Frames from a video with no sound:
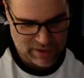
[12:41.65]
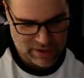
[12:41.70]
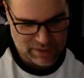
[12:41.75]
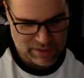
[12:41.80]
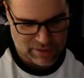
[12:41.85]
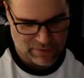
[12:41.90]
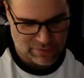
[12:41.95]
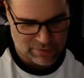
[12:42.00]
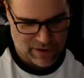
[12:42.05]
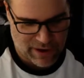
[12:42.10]

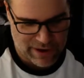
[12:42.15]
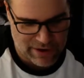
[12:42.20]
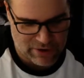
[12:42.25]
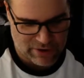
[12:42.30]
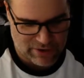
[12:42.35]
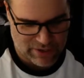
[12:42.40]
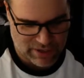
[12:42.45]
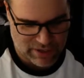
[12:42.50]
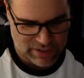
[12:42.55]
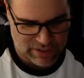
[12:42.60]
The finer
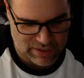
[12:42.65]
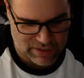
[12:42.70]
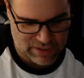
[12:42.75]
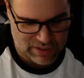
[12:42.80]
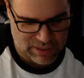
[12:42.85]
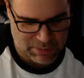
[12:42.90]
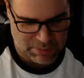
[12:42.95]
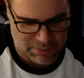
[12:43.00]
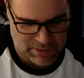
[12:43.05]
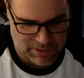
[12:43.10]
dust
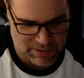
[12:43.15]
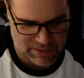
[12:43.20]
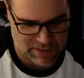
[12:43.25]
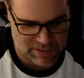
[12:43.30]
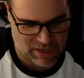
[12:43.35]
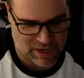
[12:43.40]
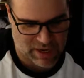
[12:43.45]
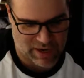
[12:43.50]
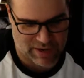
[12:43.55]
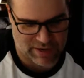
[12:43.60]
seeped
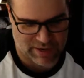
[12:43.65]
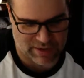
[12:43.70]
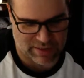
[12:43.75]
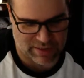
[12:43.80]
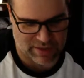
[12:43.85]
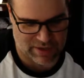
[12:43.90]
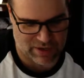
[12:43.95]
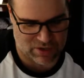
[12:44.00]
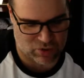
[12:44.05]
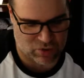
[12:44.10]
inside, and
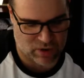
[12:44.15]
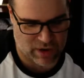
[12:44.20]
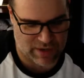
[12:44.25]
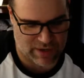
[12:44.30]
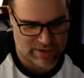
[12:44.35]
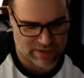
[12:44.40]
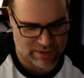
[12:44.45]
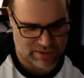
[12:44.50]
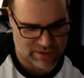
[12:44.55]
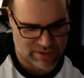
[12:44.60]
they tried
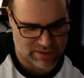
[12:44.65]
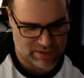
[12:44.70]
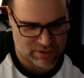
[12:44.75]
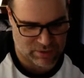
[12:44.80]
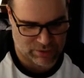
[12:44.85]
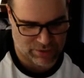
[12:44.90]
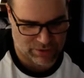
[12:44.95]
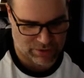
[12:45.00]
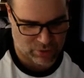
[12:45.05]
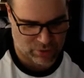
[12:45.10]
to seal
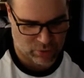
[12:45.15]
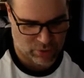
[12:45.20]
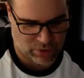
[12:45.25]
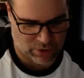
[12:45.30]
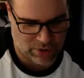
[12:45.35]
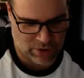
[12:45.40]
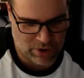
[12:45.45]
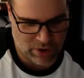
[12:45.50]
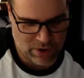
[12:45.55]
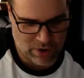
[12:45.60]
the
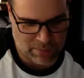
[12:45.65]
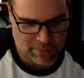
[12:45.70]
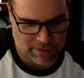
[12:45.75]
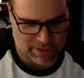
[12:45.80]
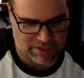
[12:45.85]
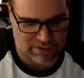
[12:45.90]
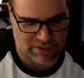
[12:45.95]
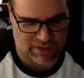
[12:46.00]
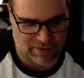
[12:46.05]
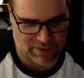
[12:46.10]
door by
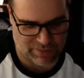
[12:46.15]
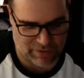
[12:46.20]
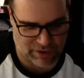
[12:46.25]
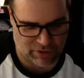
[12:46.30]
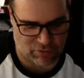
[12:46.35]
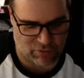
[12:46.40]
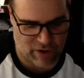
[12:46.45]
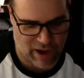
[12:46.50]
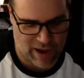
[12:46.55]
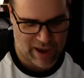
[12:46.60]
stuffing
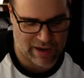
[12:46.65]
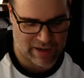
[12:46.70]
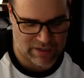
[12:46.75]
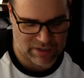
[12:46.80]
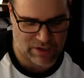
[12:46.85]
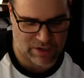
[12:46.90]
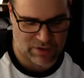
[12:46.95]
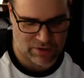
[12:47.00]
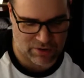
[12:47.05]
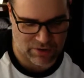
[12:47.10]
rags
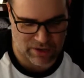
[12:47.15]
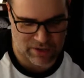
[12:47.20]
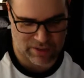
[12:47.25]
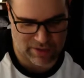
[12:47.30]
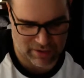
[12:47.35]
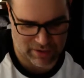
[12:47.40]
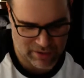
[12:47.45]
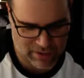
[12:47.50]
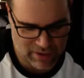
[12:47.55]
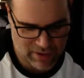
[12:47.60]
underneath it.